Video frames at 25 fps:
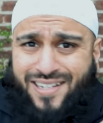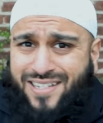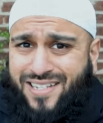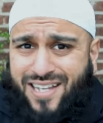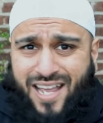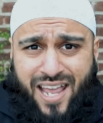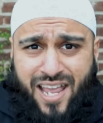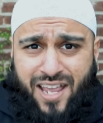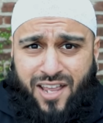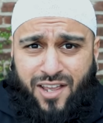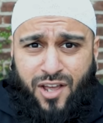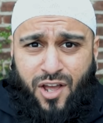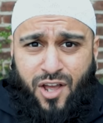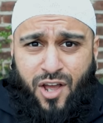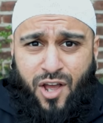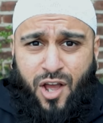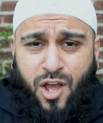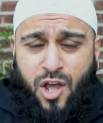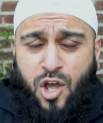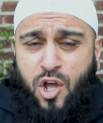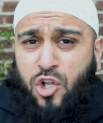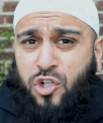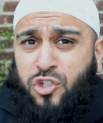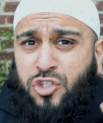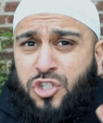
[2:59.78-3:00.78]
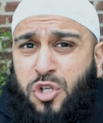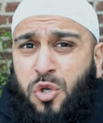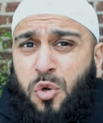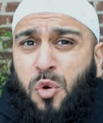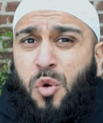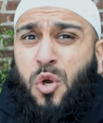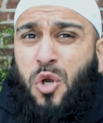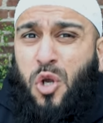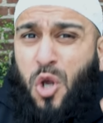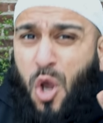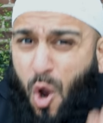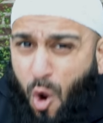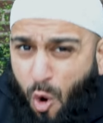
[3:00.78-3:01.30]
a day
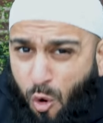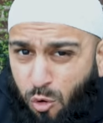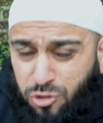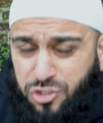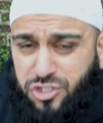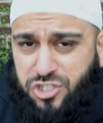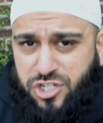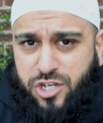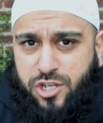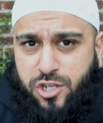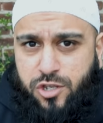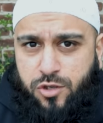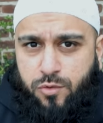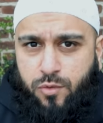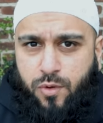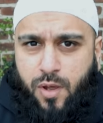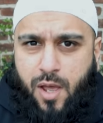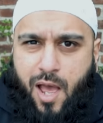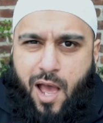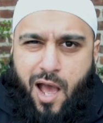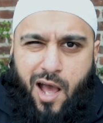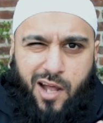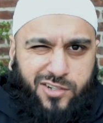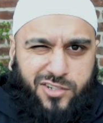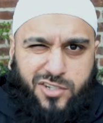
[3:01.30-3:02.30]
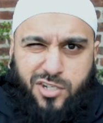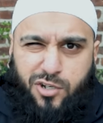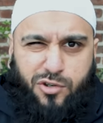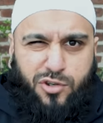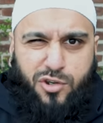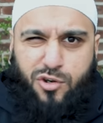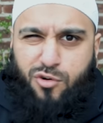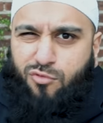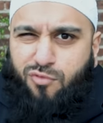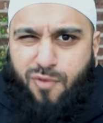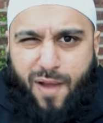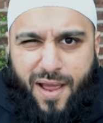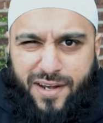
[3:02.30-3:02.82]
to coaching you until
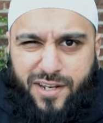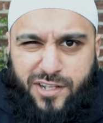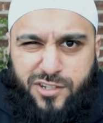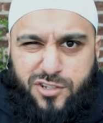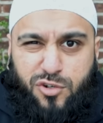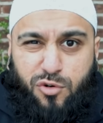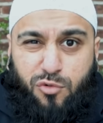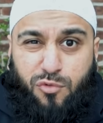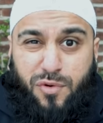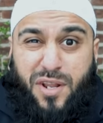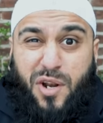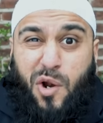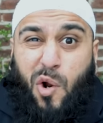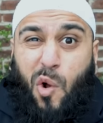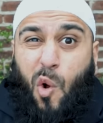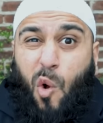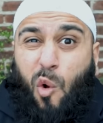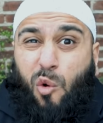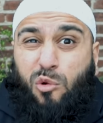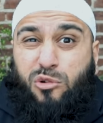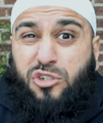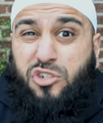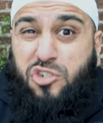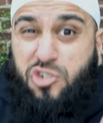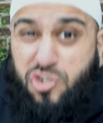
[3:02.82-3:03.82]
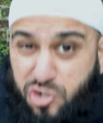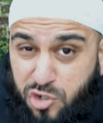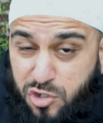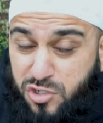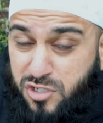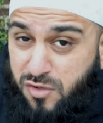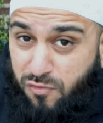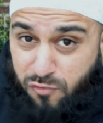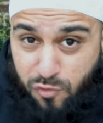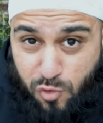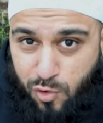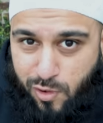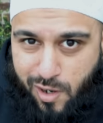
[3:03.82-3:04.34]
you're ready to read a whole
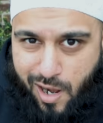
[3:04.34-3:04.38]
juz of